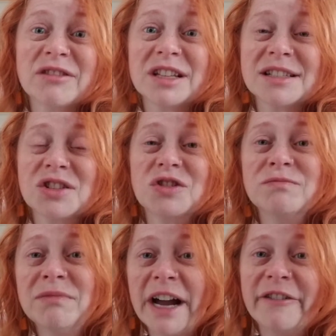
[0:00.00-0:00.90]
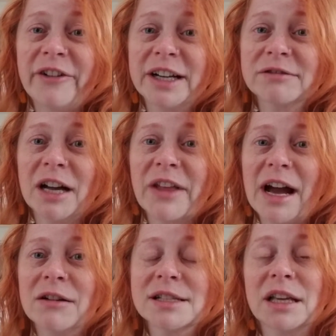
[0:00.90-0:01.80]
things that you might find around the
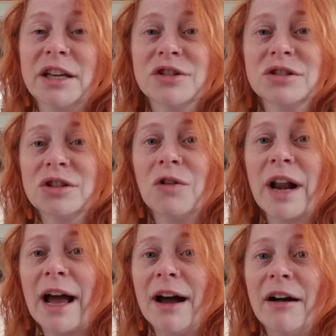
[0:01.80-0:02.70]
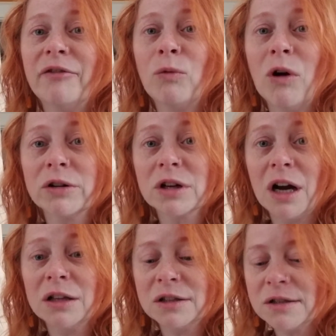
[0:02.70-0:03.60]
house in case you don't have
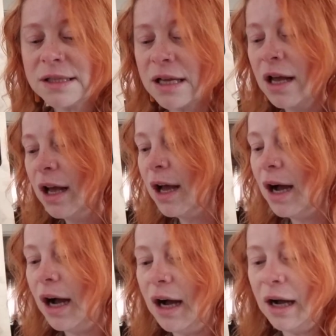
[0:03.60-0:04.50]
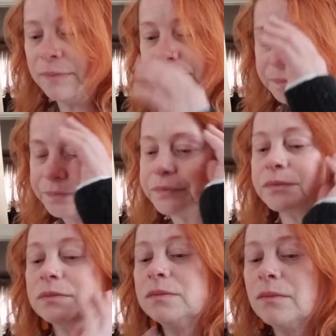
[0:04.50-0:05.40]
watercolors, I
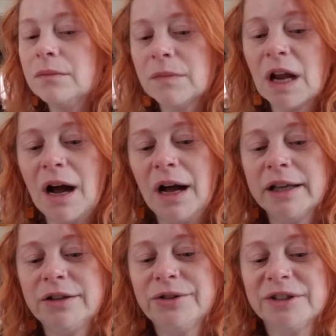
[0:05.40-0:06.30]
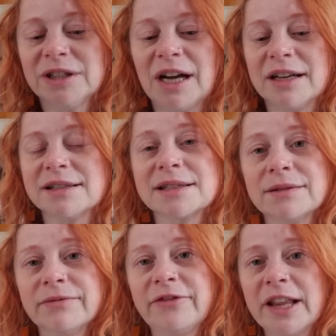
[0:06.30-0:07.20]
utilized
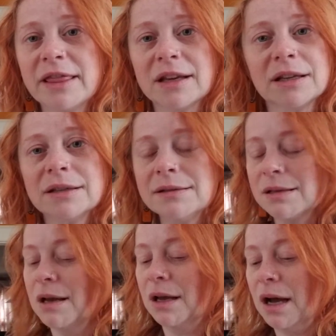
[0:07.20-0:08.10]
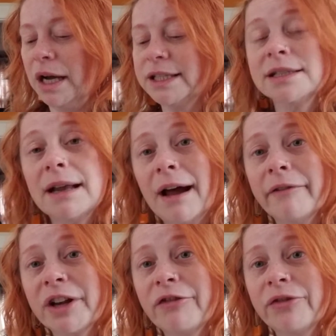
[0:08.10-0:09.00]
some fun things. I didn't have
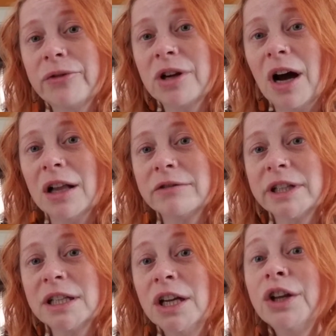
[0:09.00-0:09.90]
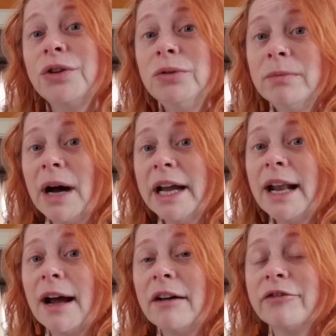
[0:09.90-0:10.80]
any food coloring. You might
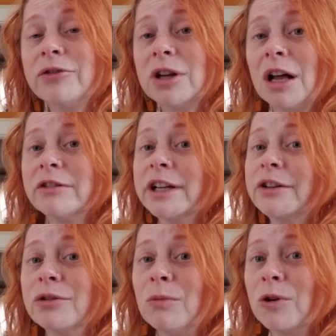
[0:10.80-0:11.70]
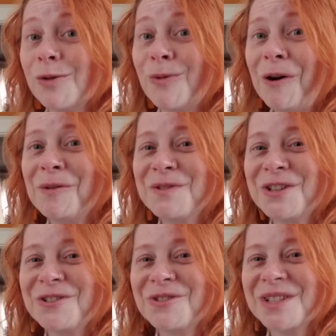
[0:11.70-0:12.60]
have food coloring and you're more than welcome to
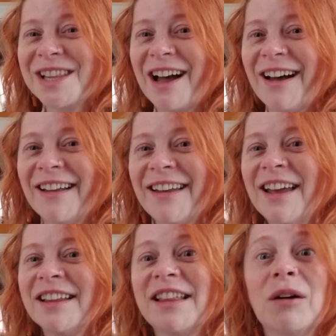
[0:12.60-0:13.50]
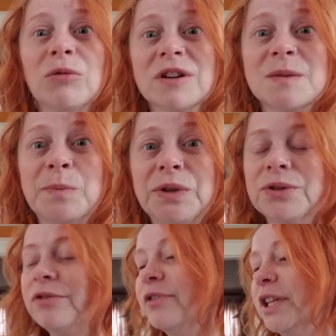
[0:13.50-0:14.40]
use that. That works
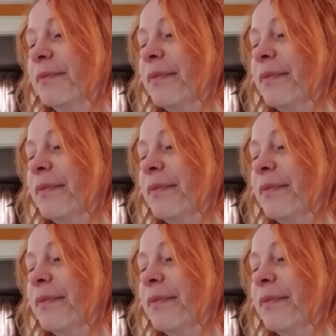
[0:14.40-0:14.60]
beautifully.